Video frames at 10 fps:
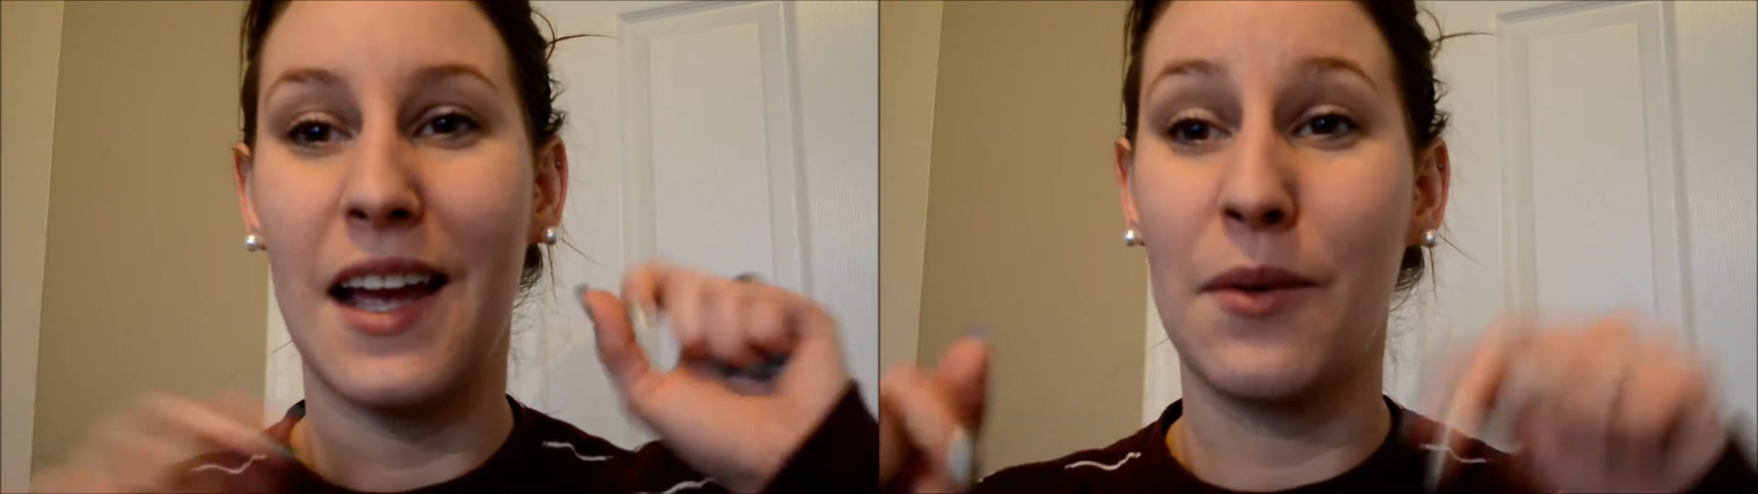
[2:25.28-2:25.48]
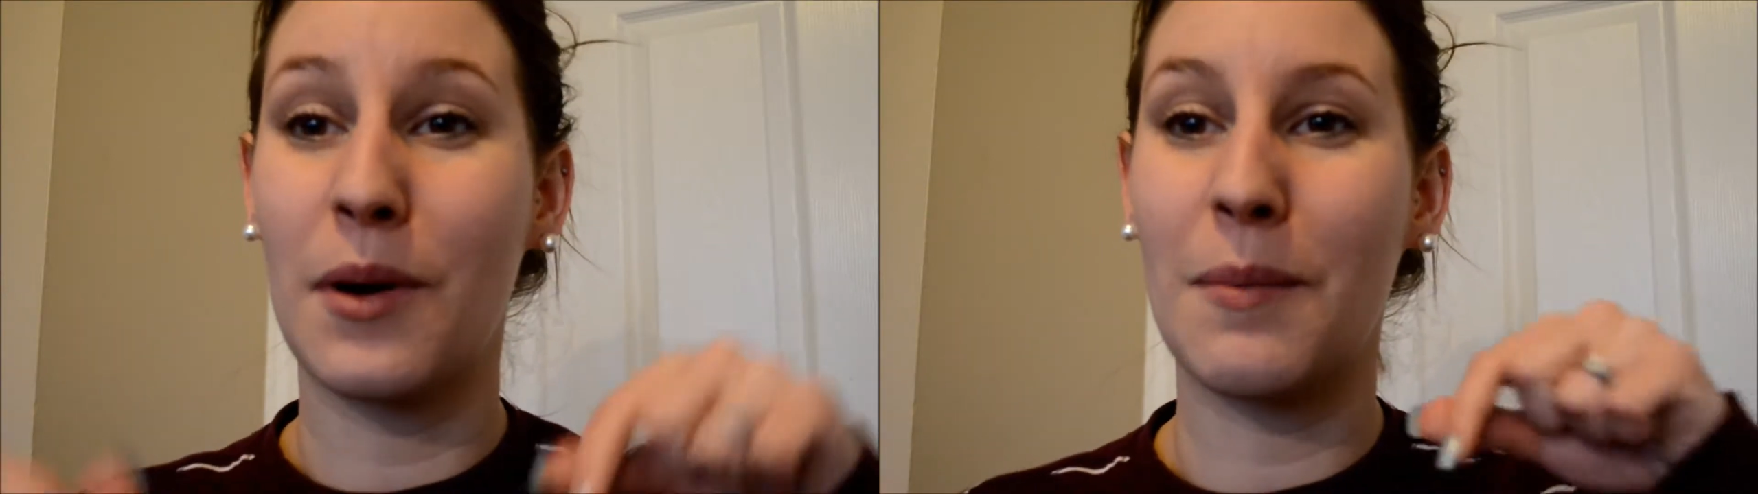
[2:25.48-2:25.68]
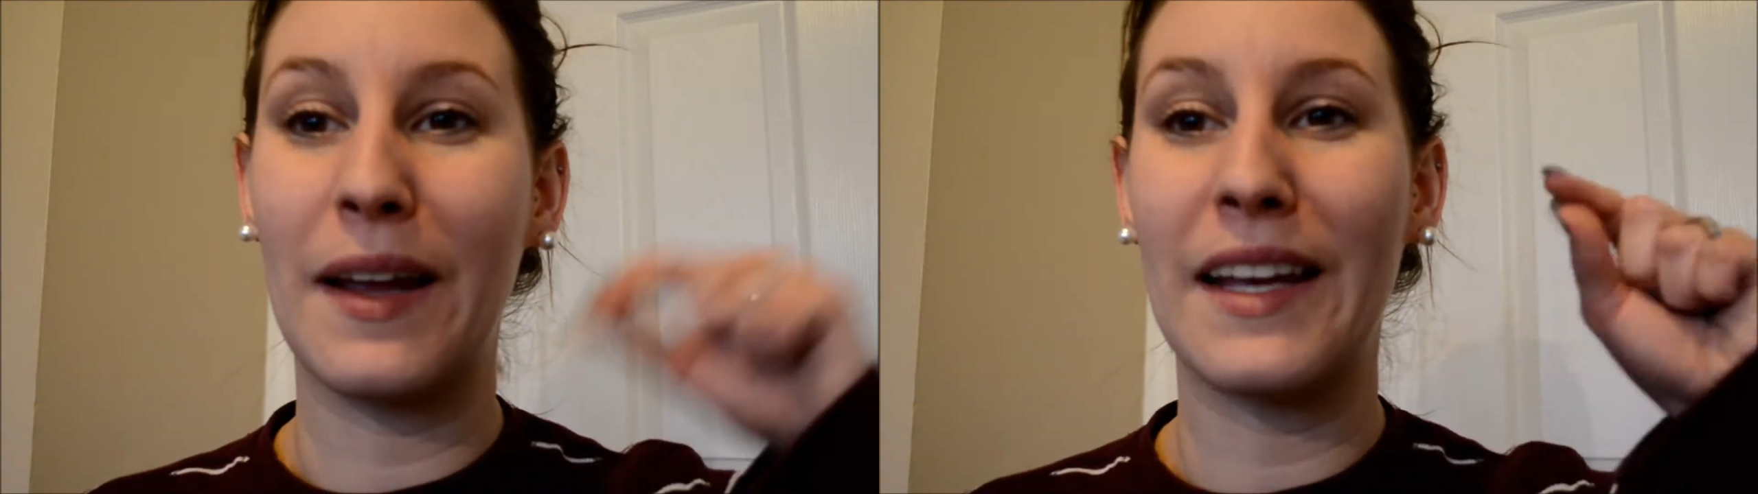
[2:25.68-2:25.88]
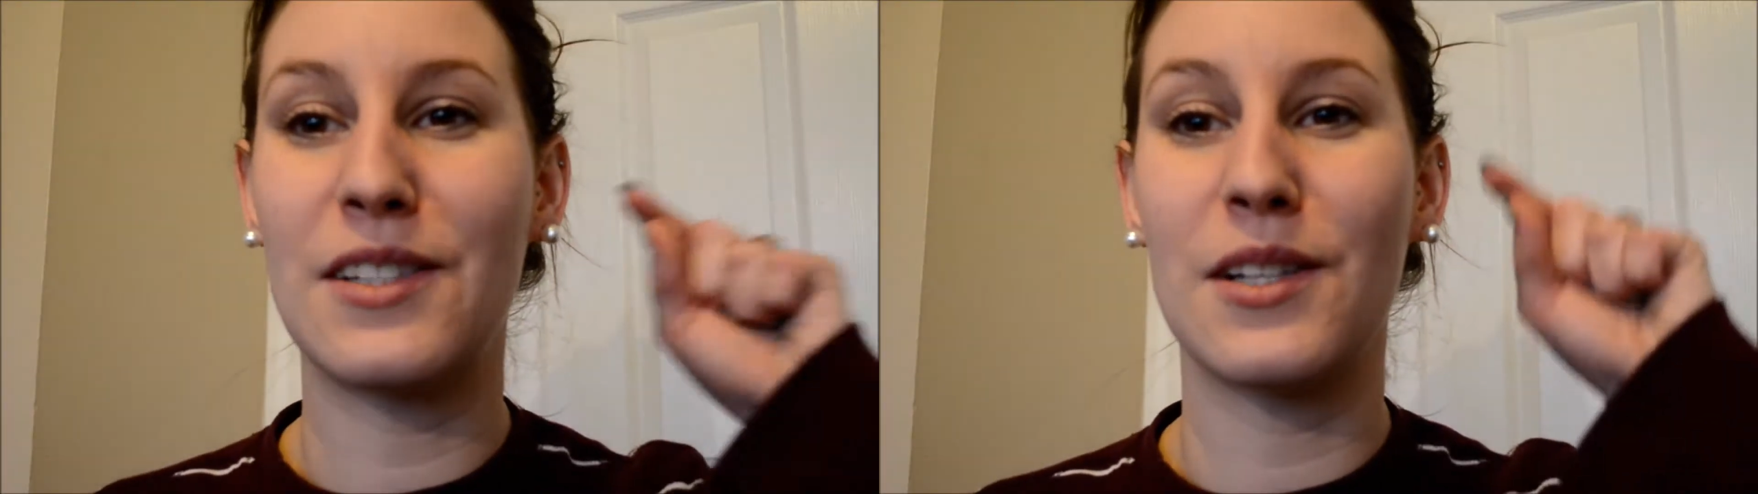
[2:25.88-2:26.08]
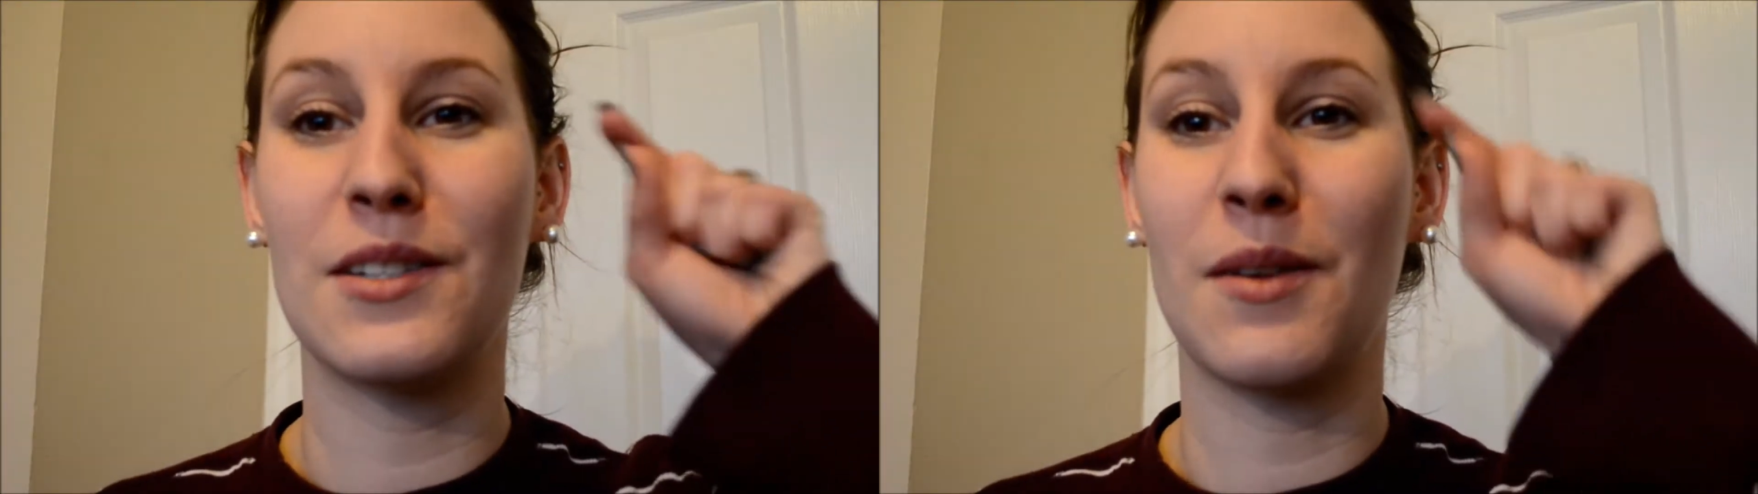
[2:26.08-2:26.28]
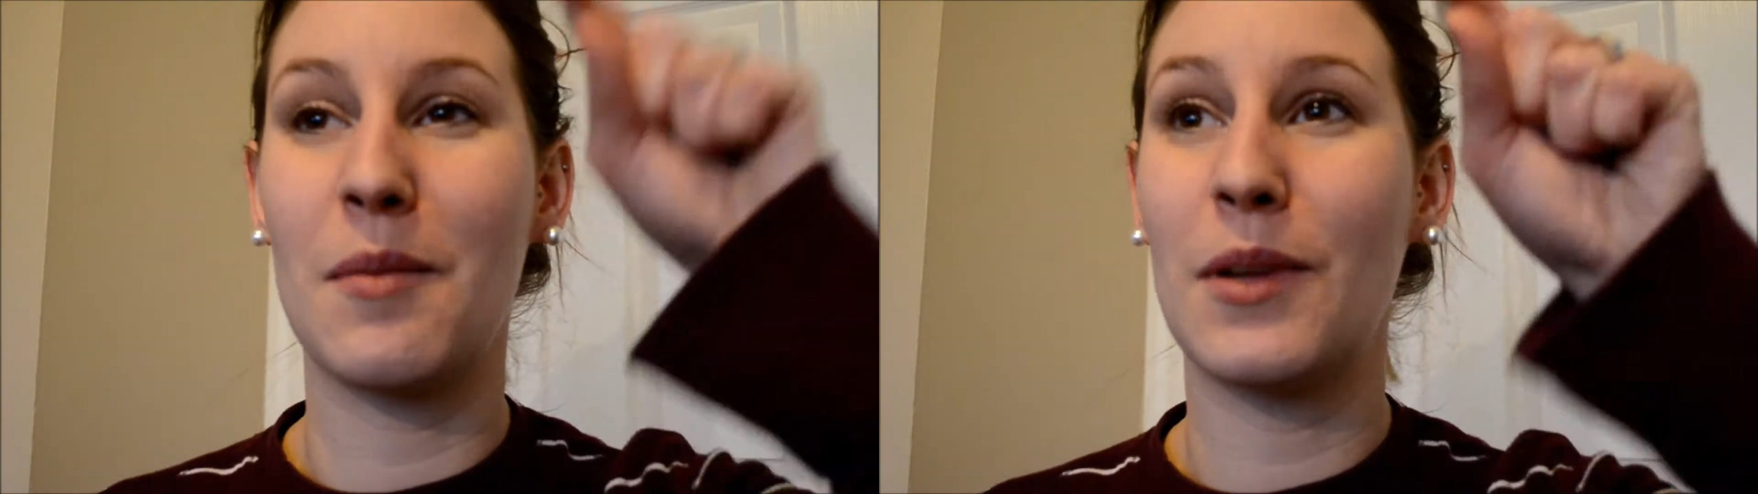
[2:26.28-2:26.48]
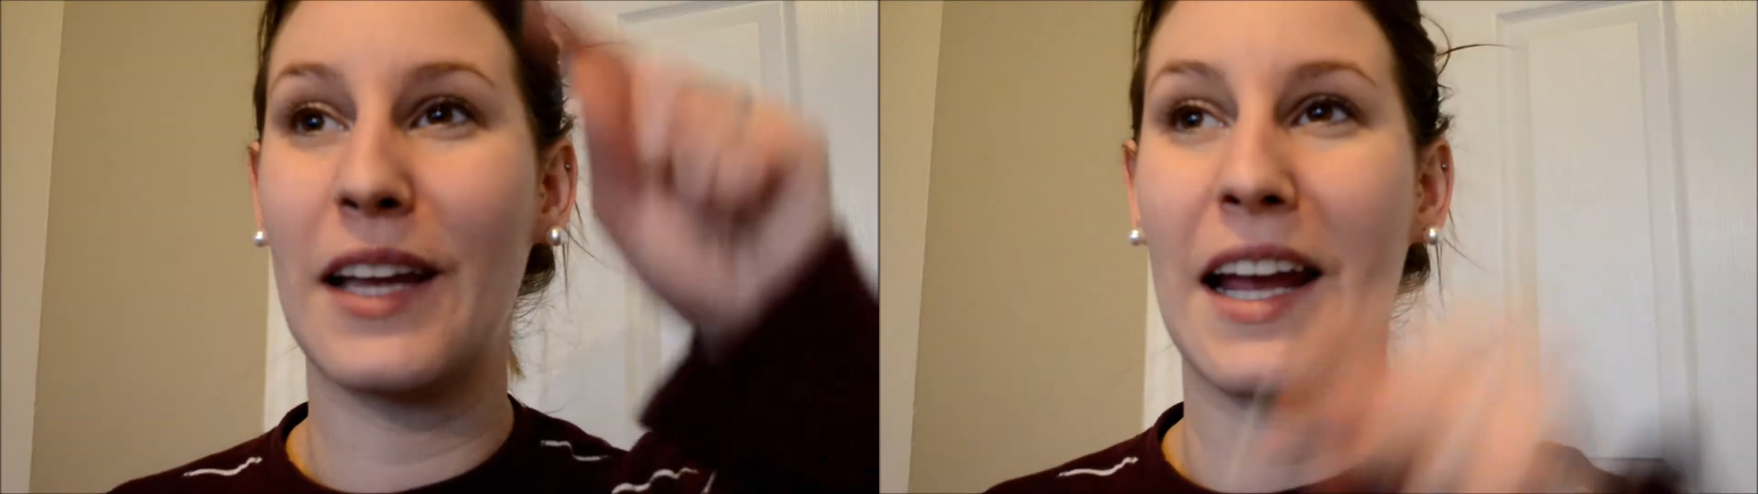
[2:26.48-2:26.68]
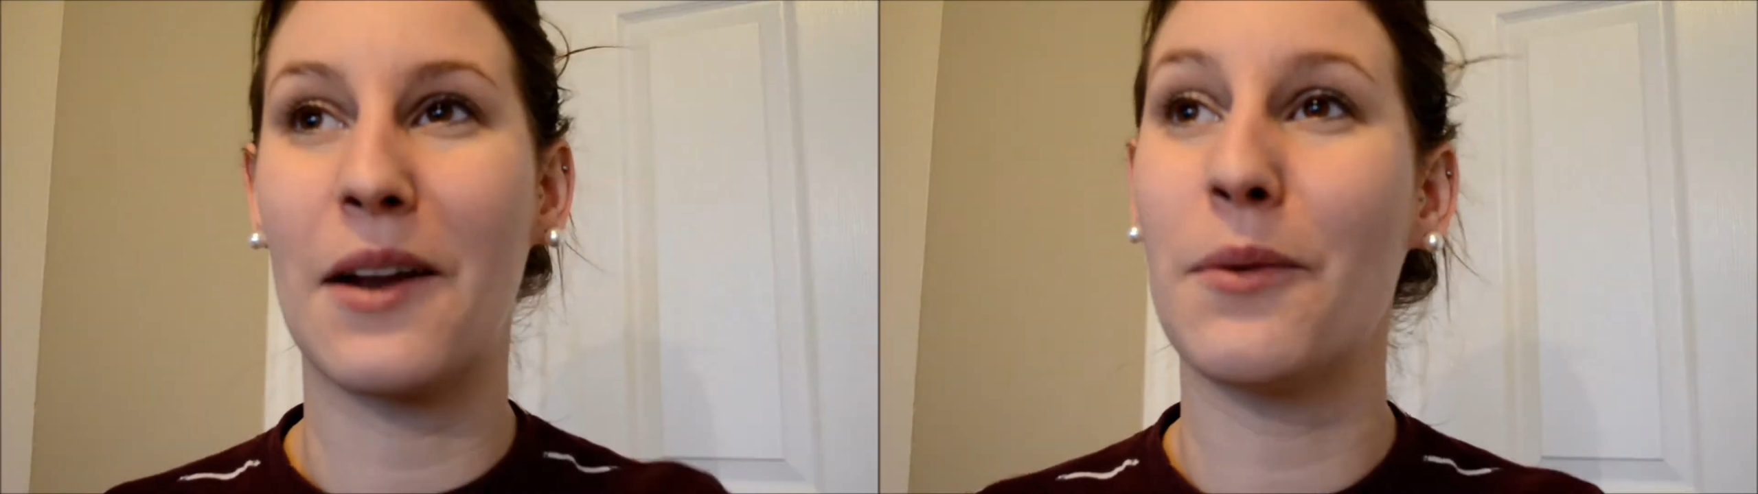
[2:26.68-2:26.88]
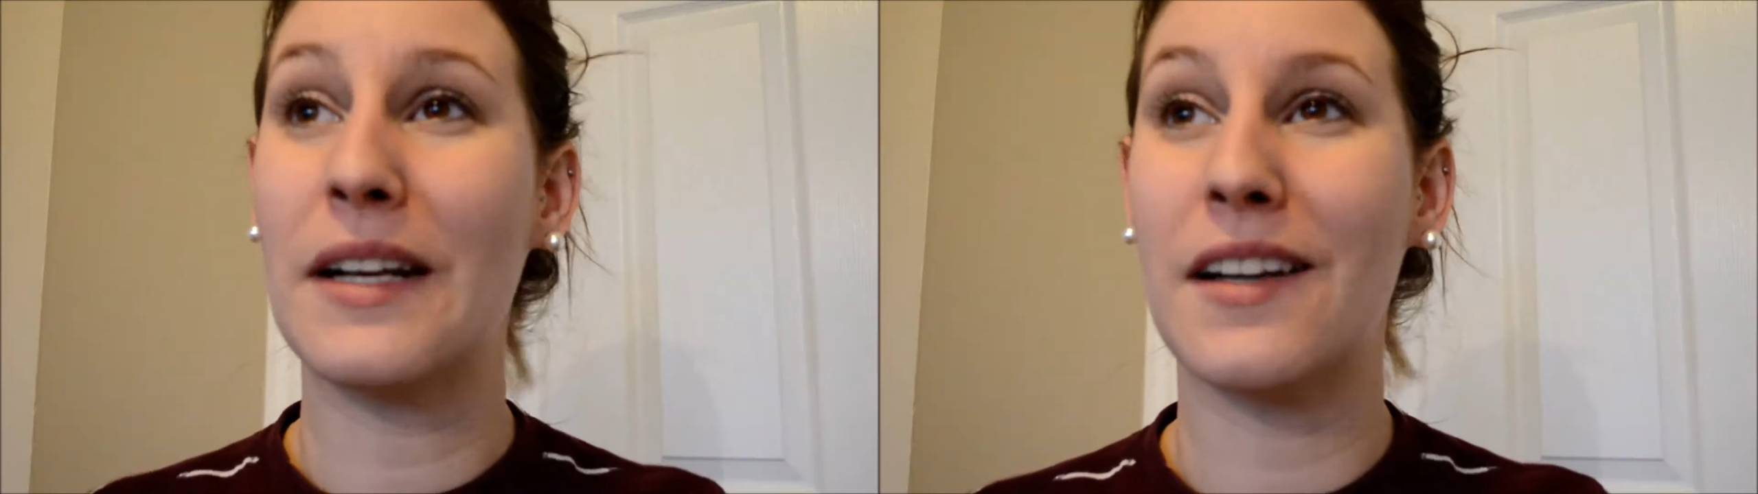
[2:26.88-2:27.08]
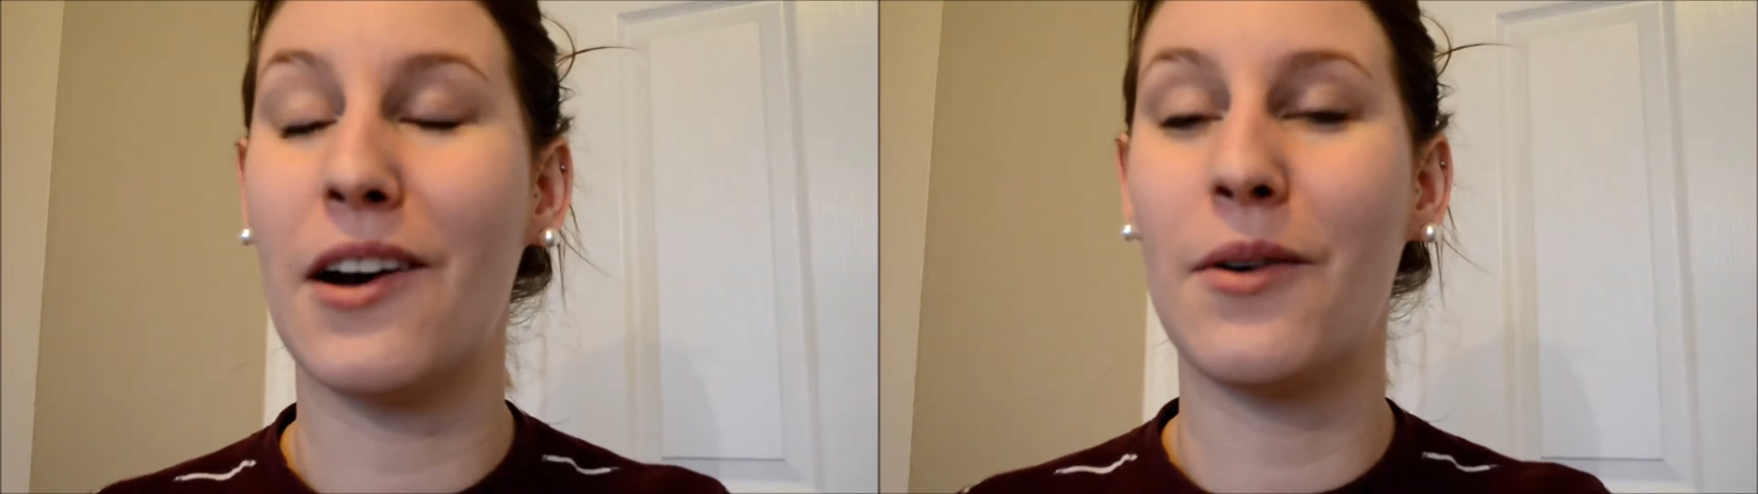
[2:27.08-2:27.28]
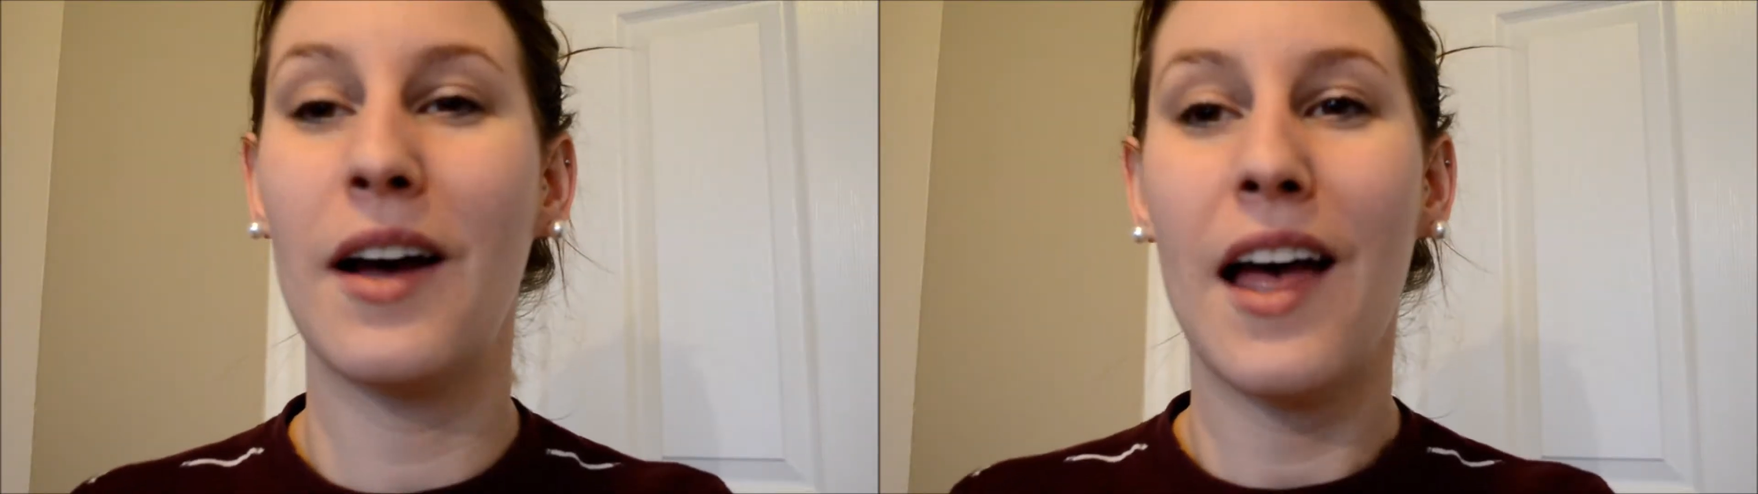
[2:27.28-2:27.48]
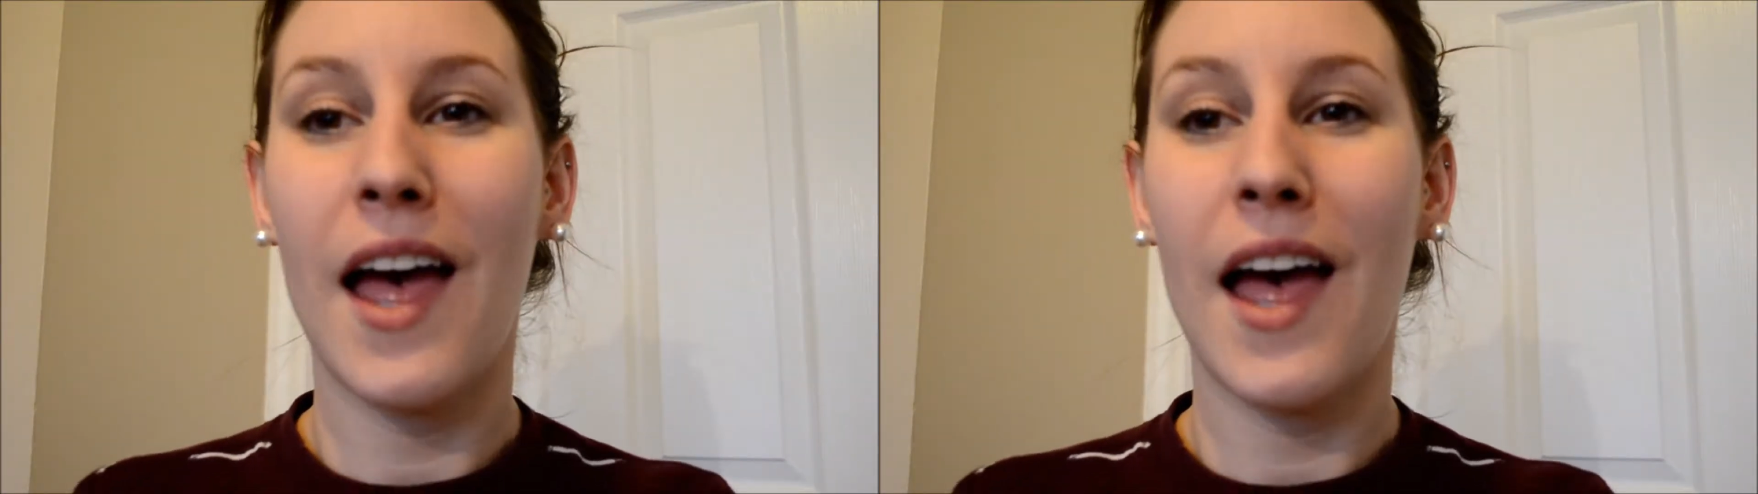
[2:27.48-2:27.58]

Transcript: we're in my kitchen, so I'm looking out a window,